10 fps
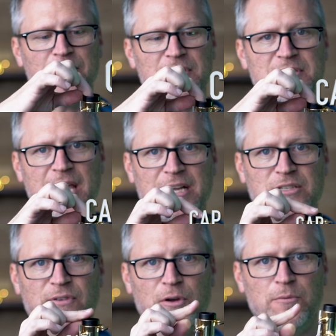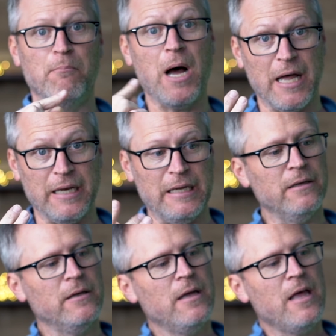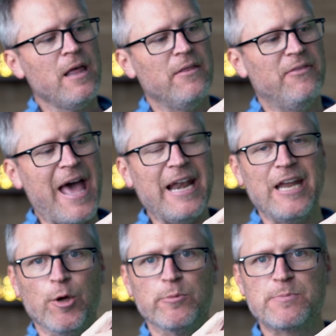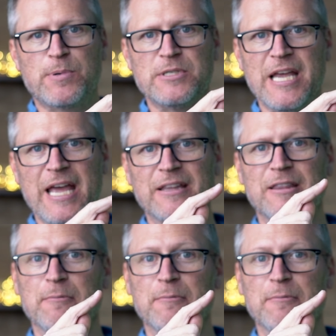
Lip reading: of the saxophone body. That helps protect the